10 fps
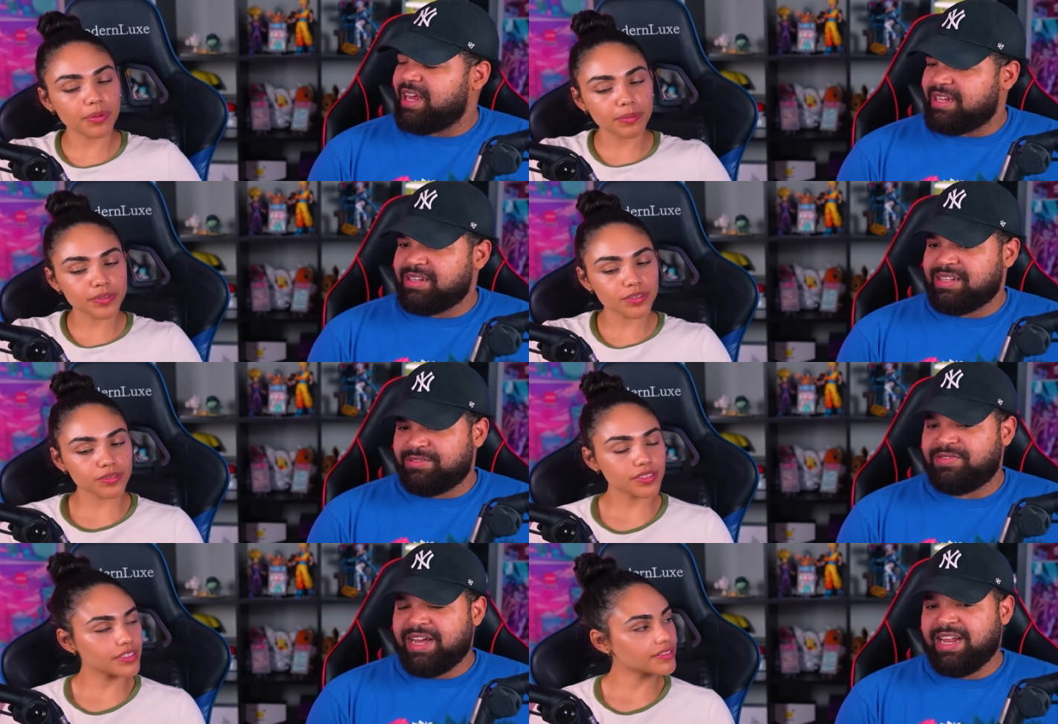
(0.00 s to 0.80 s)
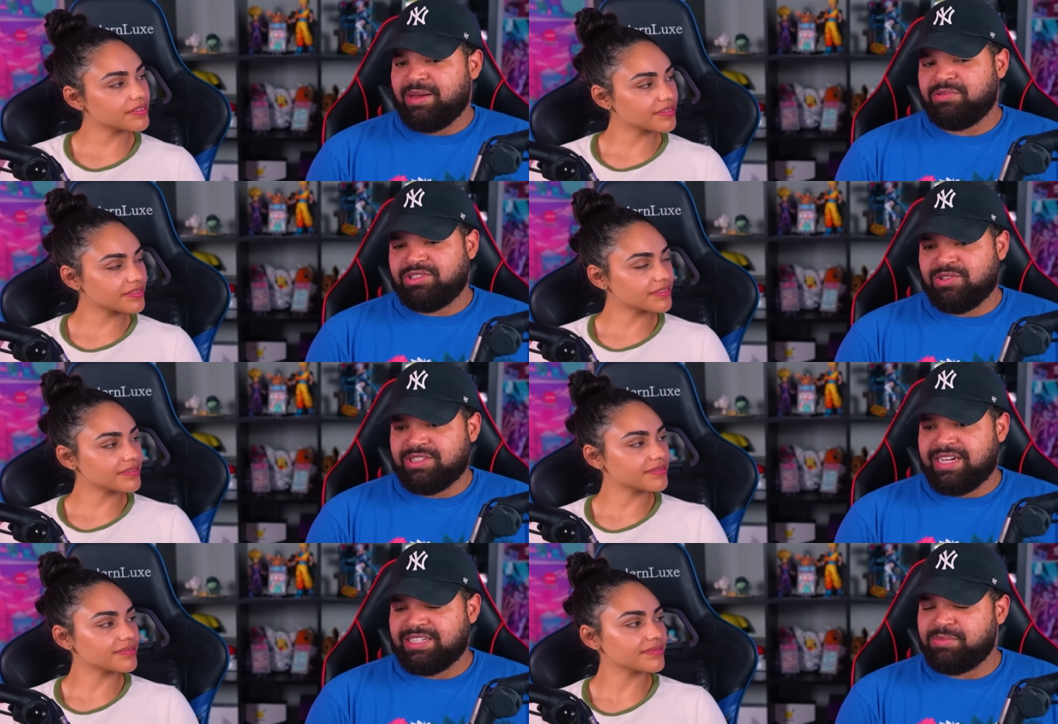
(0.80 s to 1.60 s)
Speaker 1: like episodes. the fighting
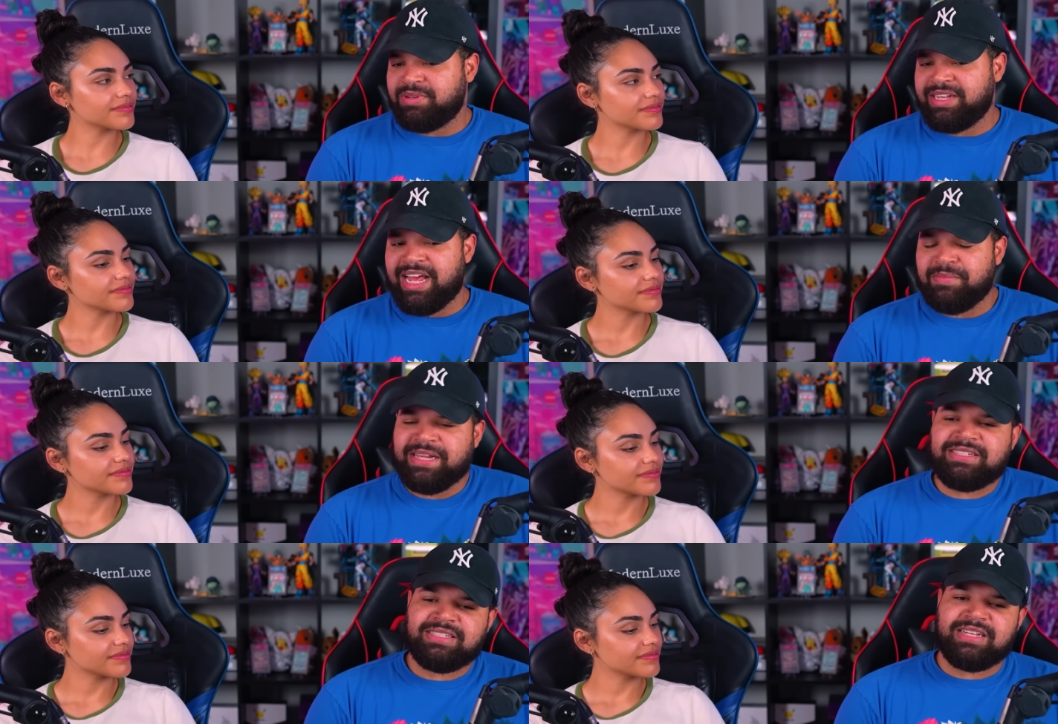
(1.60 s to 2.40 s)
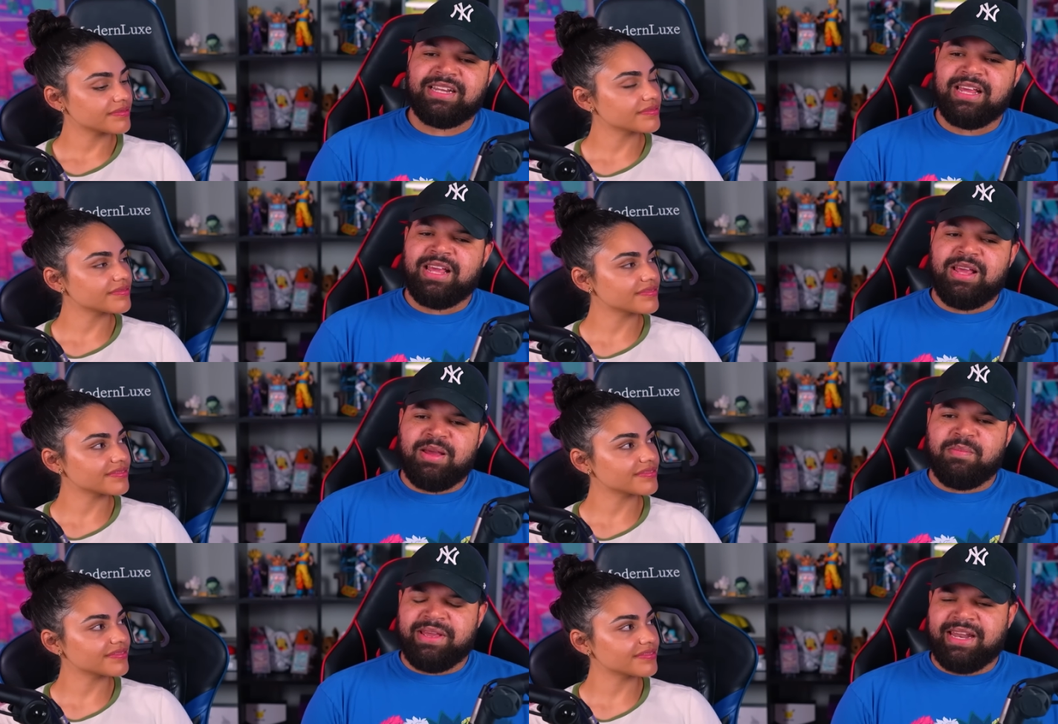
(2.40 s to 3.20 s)
episodes to actually put the animations in.
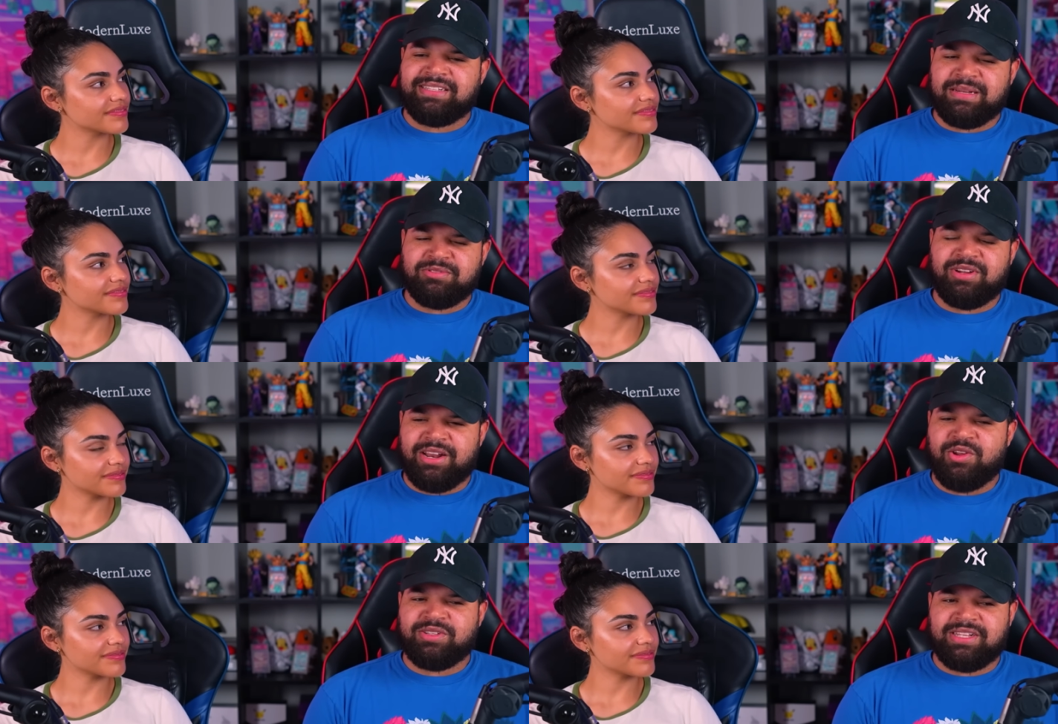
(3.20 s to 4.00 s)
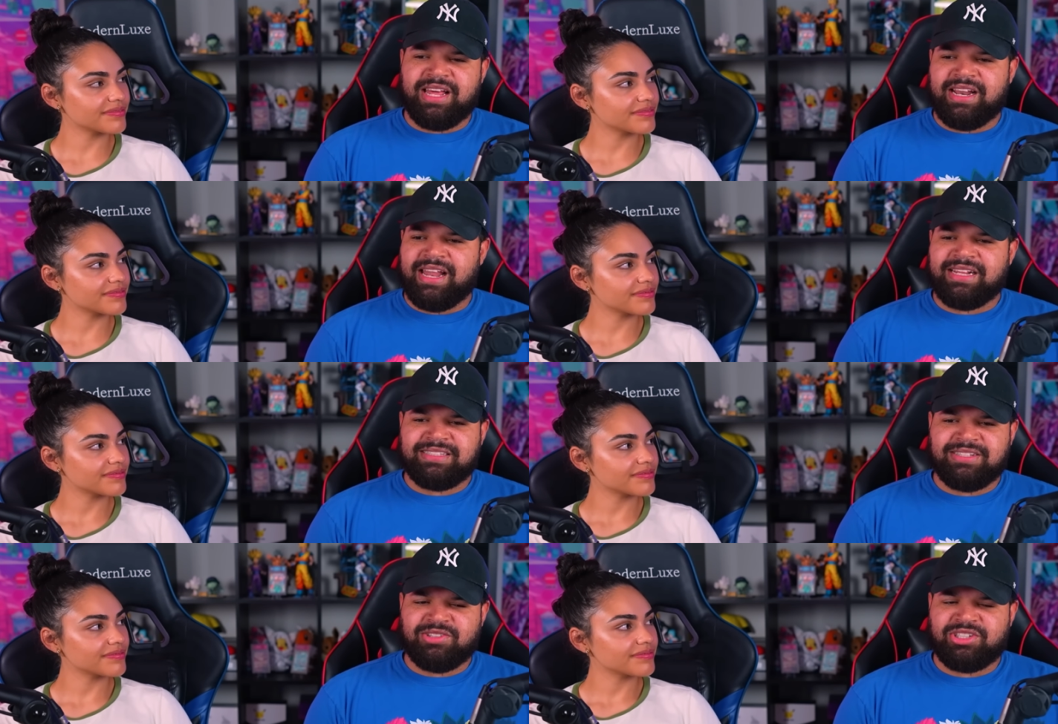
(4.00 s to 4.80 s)
But yeah, this episode I noticed a lot of like
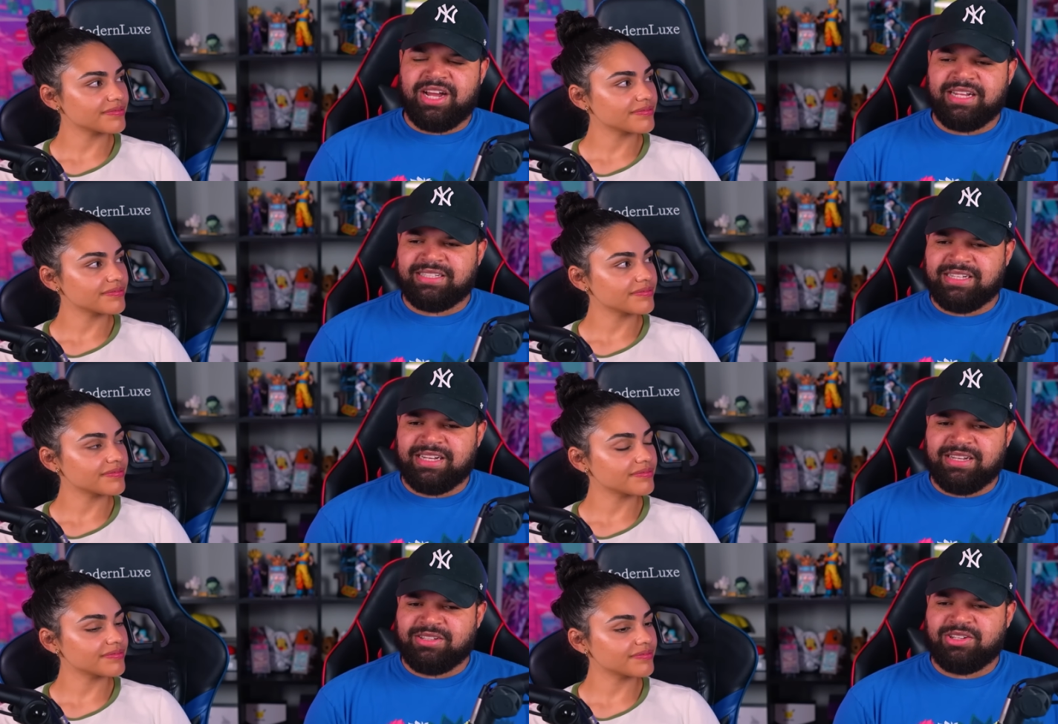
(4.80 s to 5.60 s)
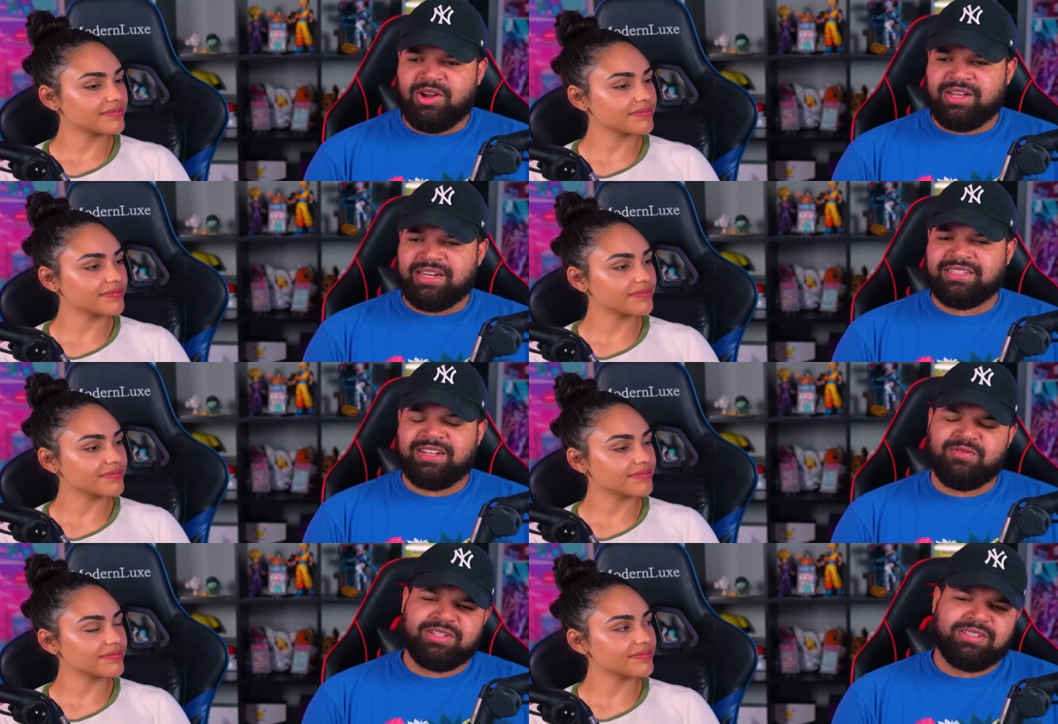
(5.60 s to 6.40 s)
still shots and then talking and
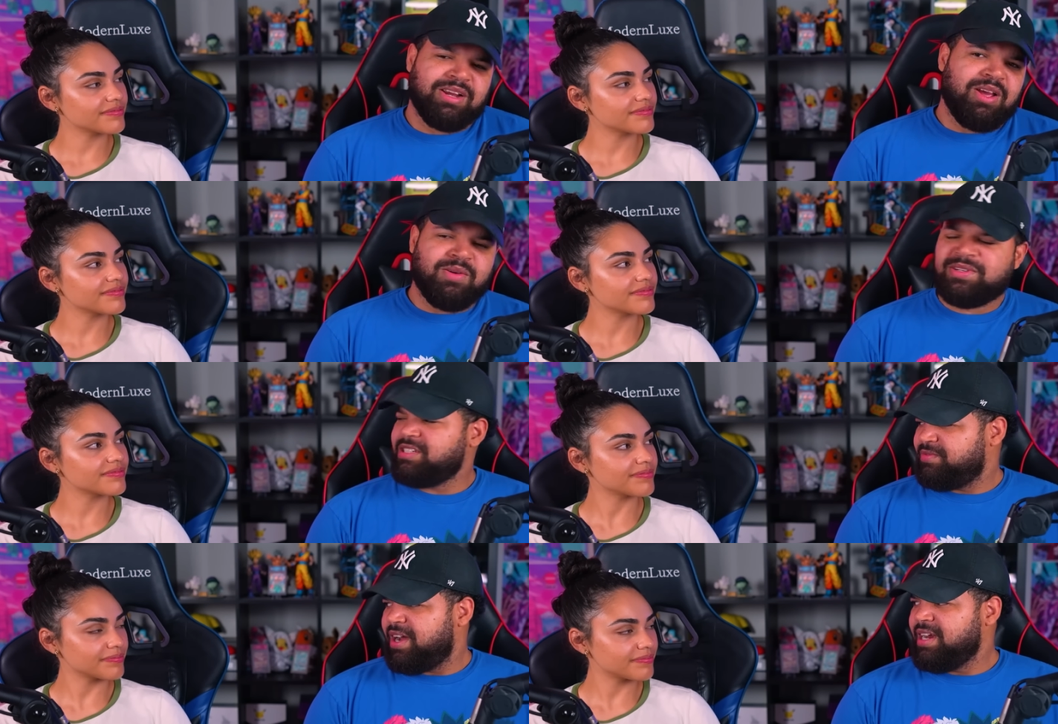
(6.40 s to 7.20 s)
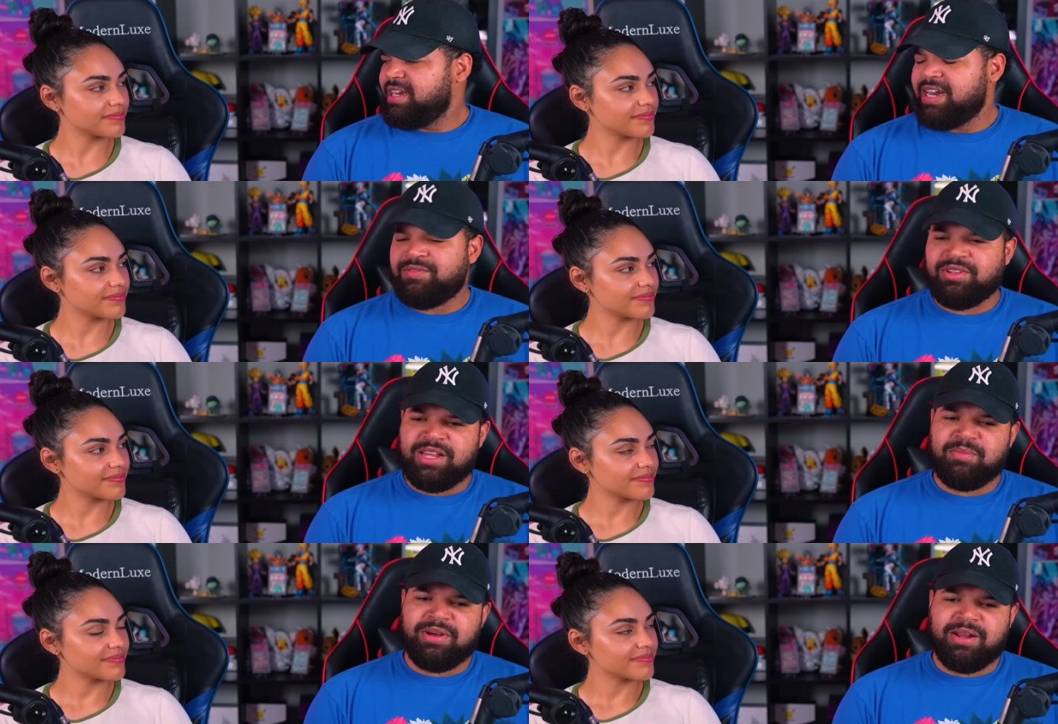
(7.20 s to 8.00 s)
stuff, which which is fine and
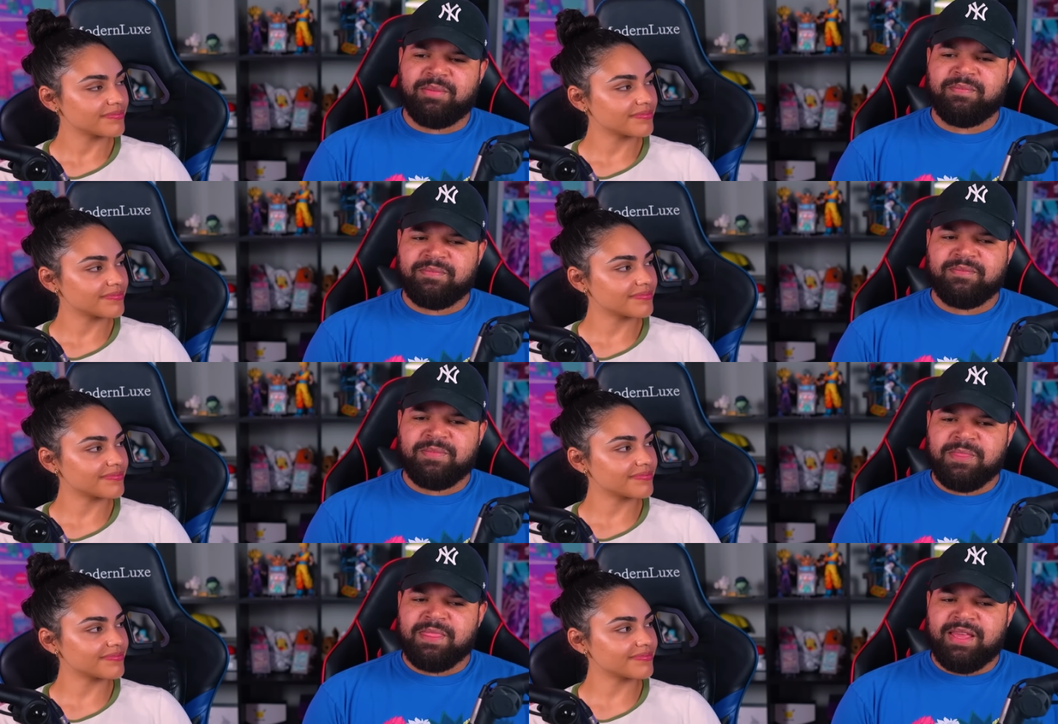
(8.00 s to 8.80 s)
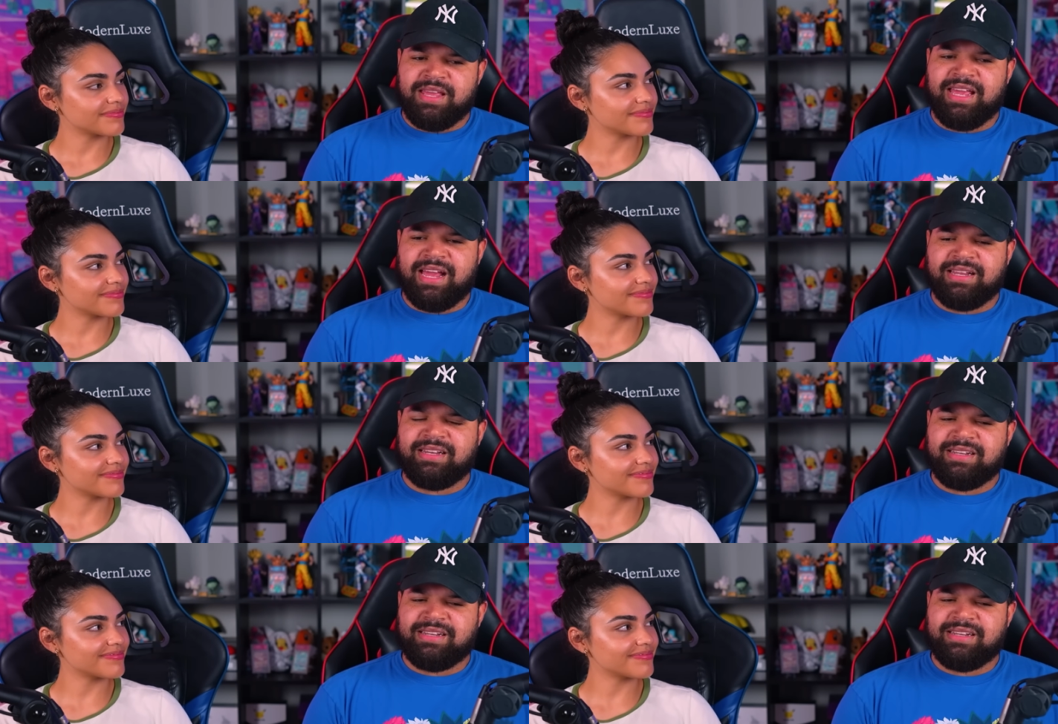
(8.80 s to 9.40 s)
everything. But um, yeah,